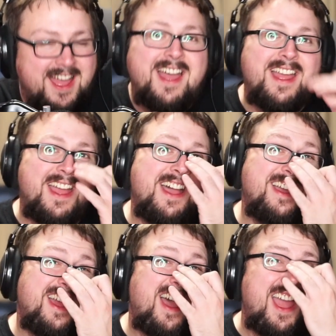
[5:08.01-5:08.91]
I
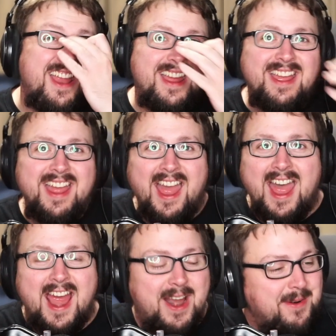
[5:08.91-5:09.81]

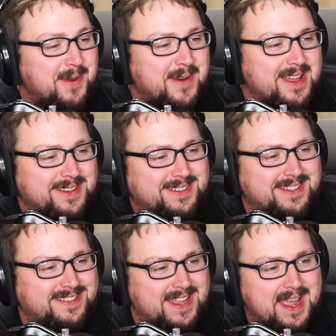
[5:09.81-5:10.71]
don't know what else to
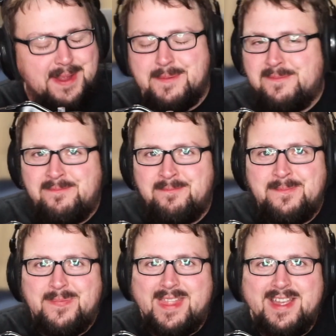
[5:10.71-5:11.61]
say.
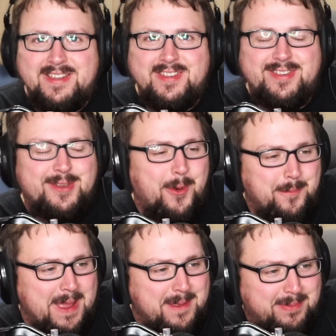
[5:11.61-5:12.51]
It's so
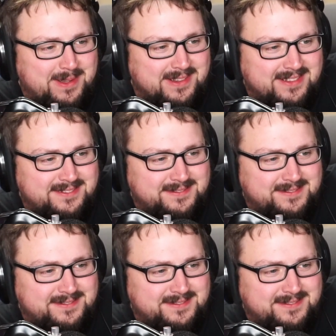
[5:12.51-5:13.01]
maple.